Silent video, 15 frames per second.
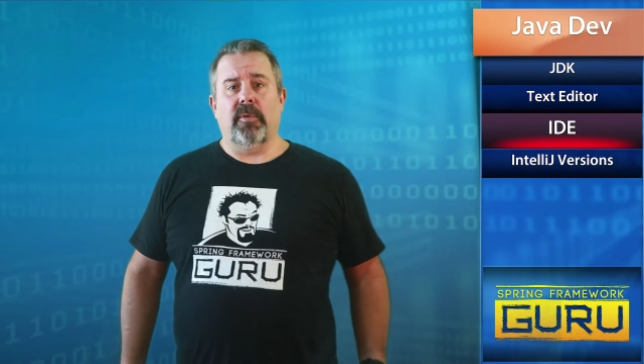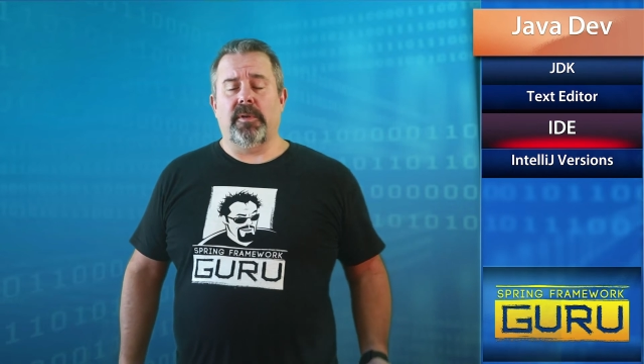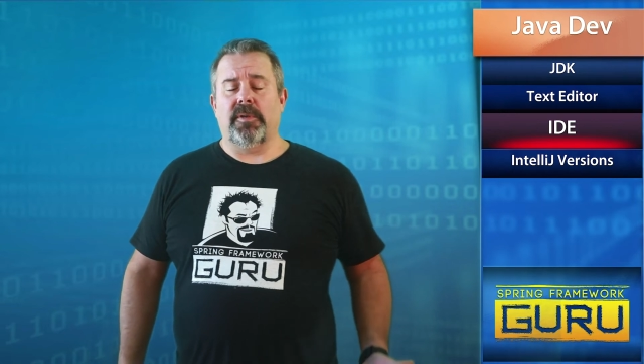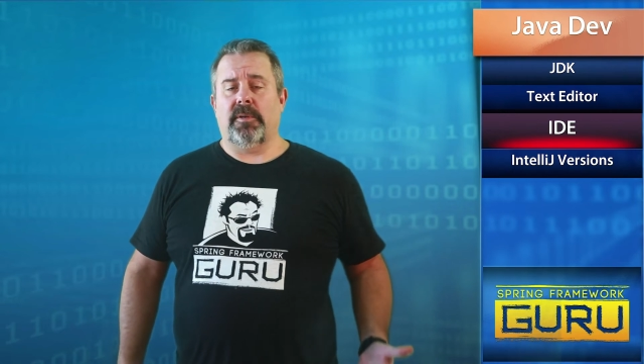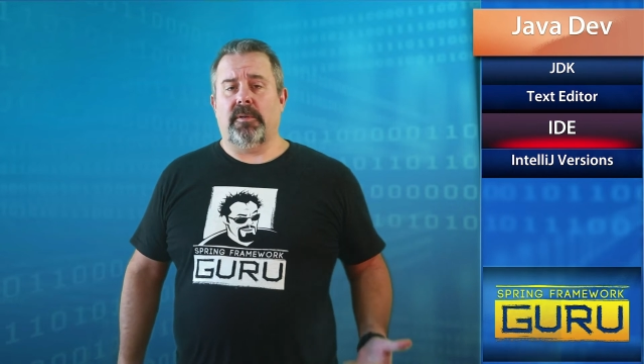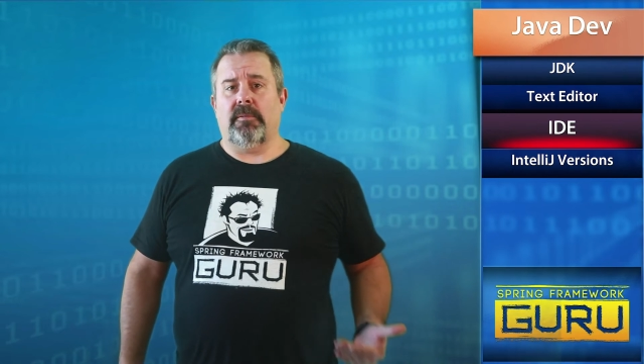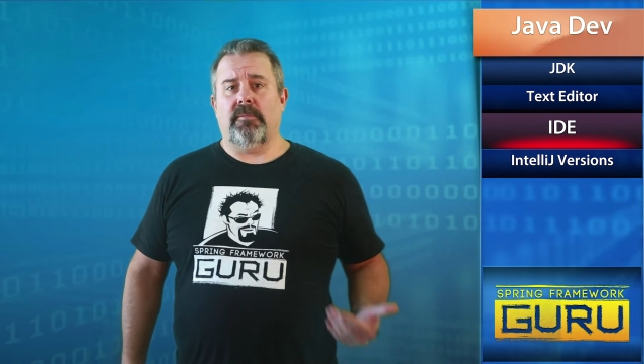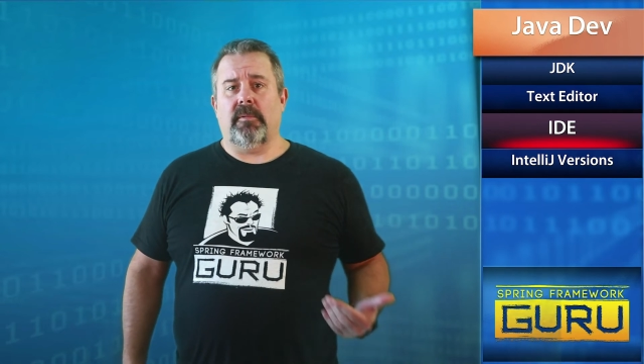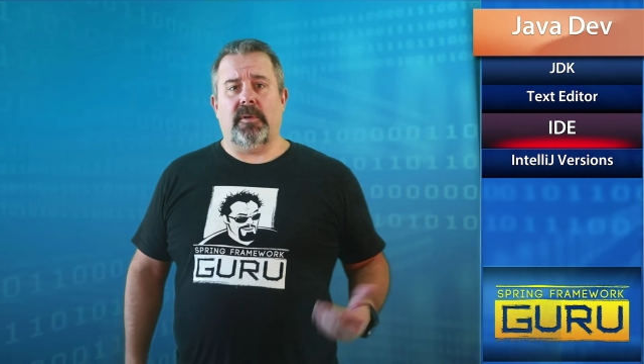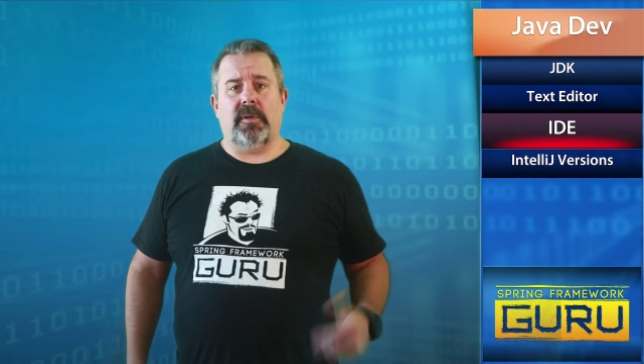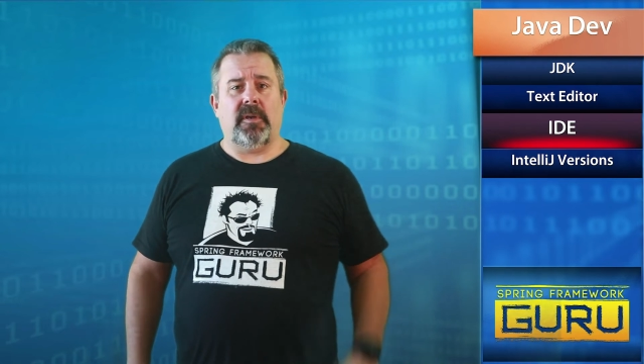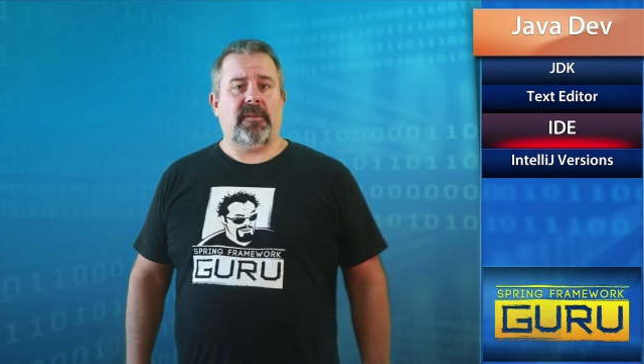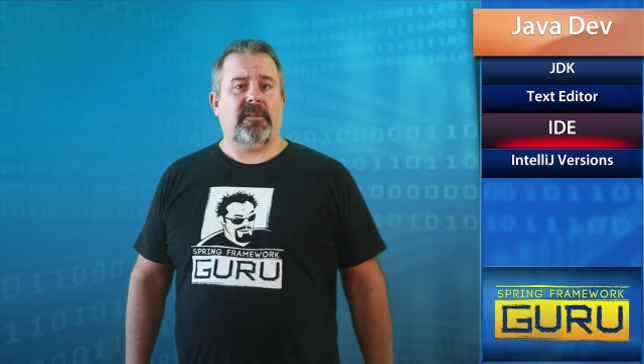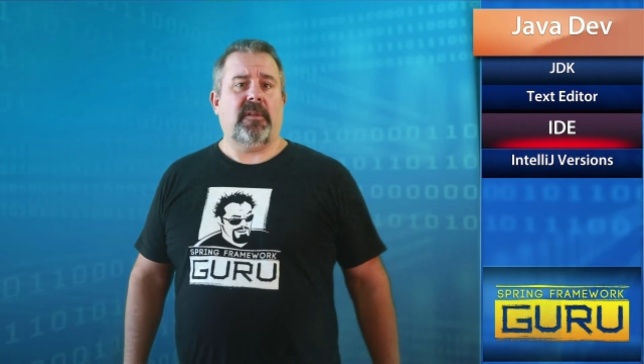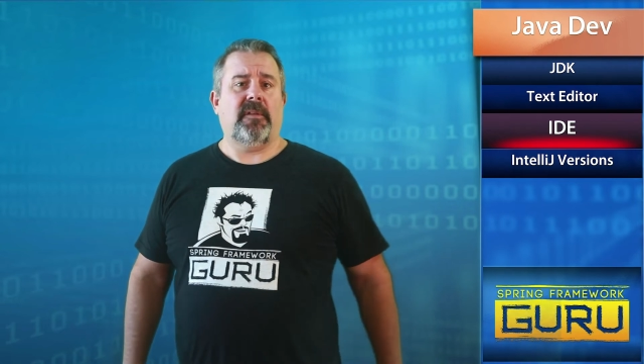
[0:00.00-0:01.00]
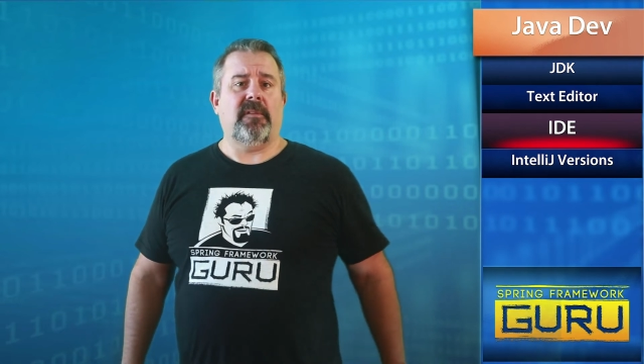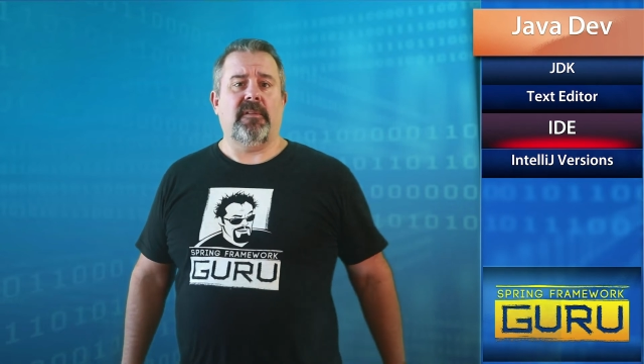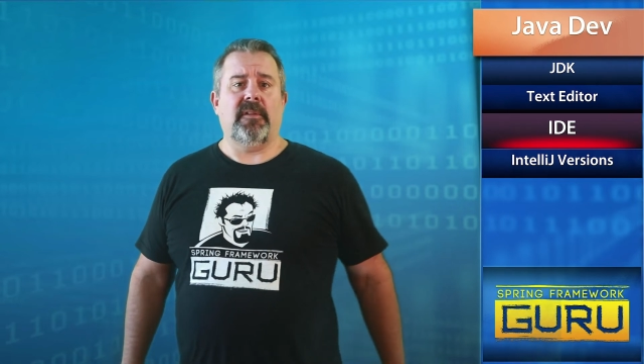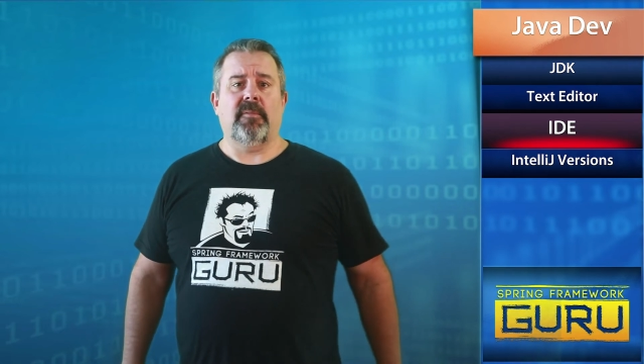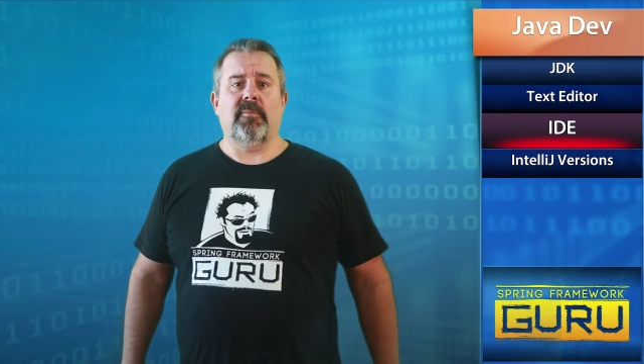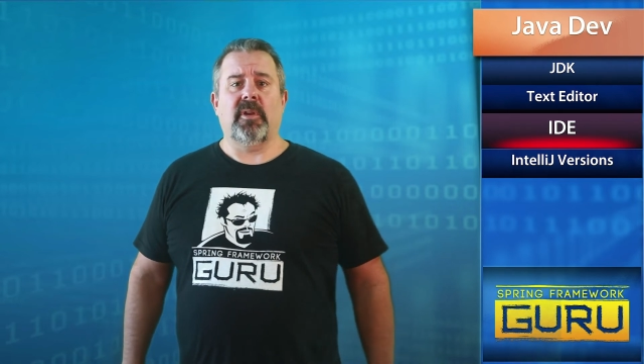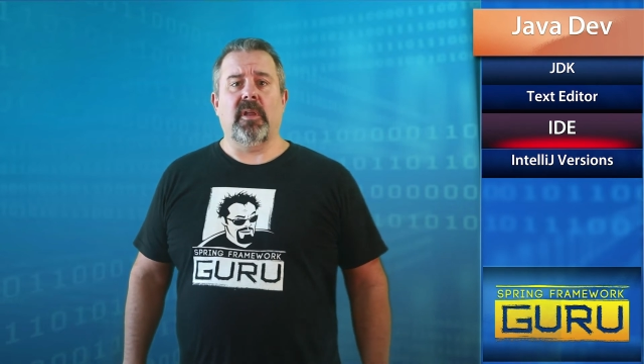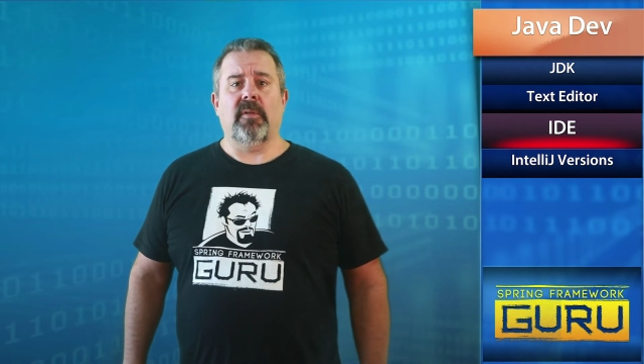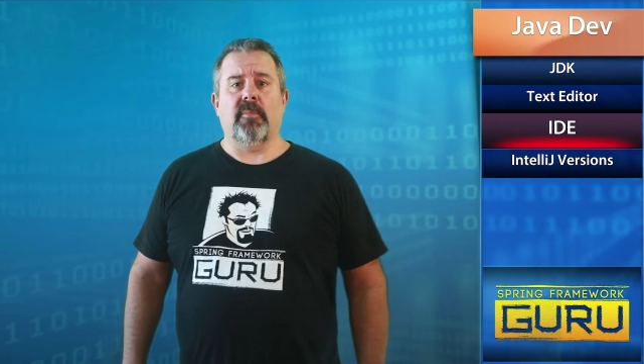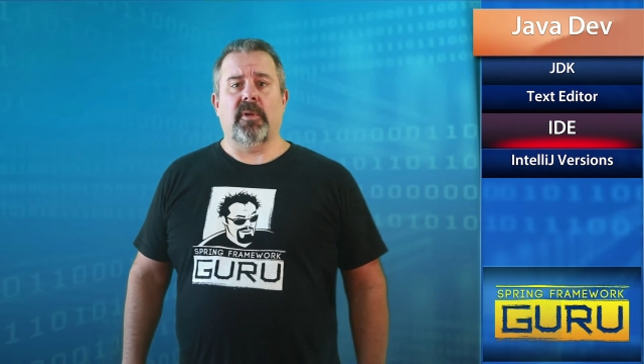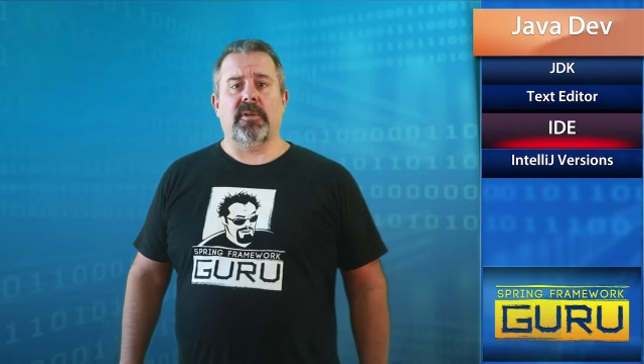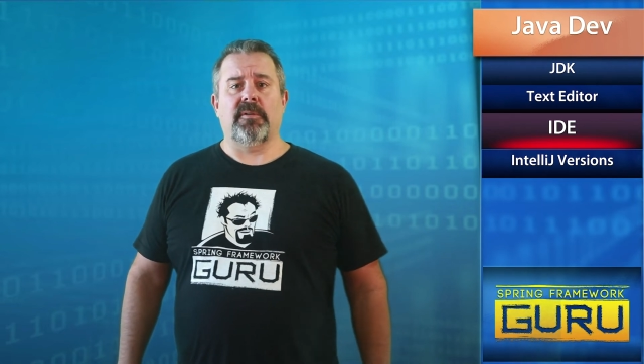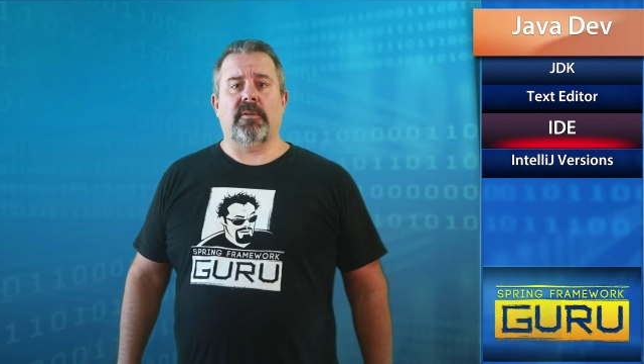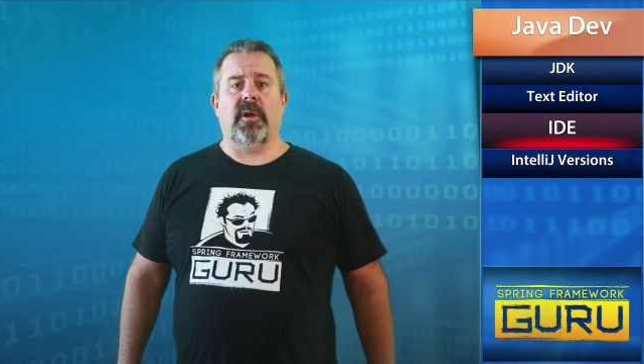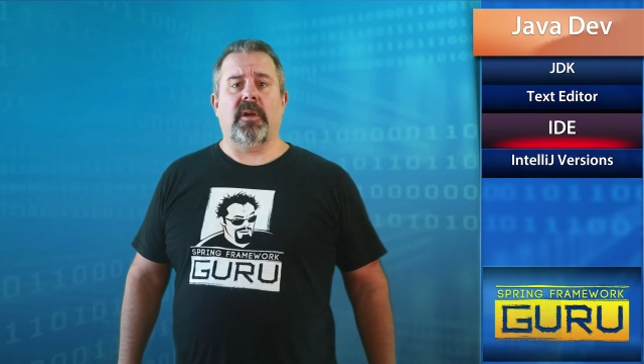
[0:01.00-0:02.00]
which just doesn't seem to get
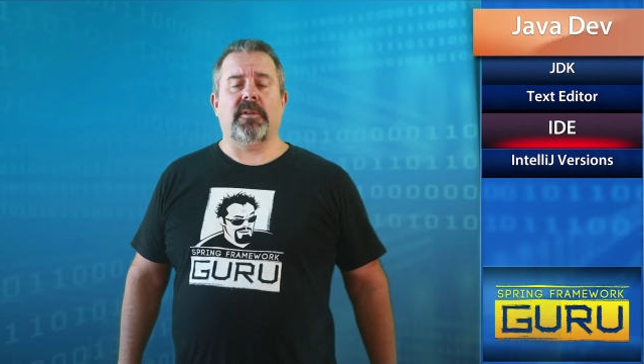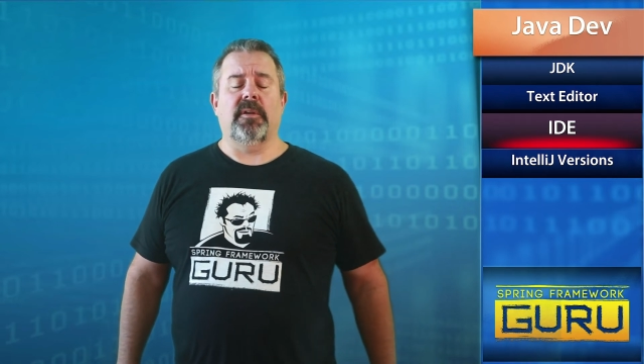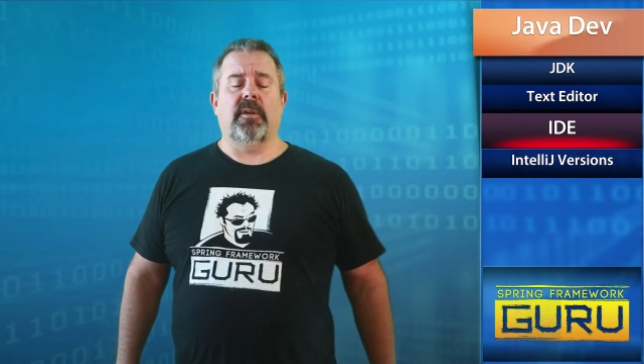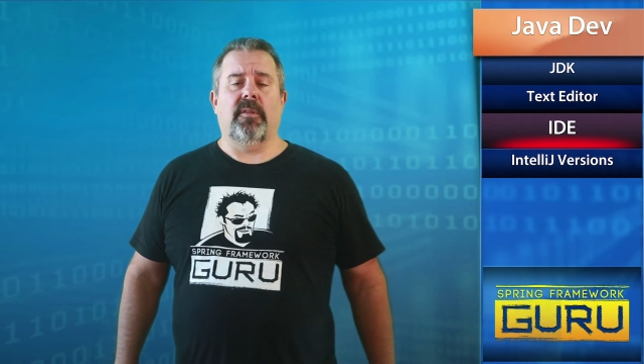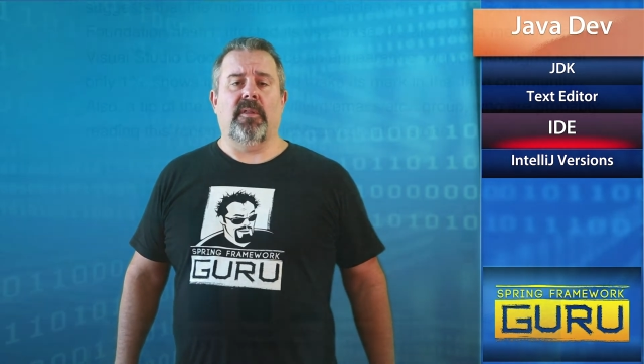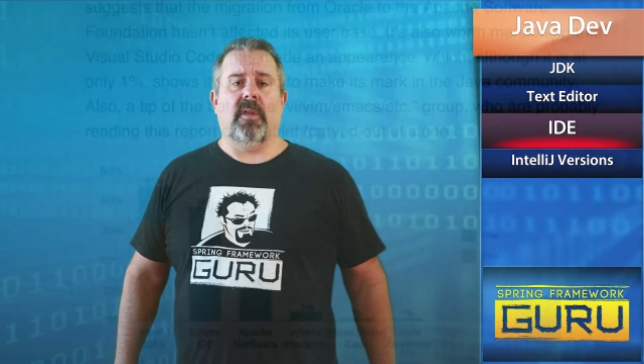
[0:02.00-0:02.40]
much traction in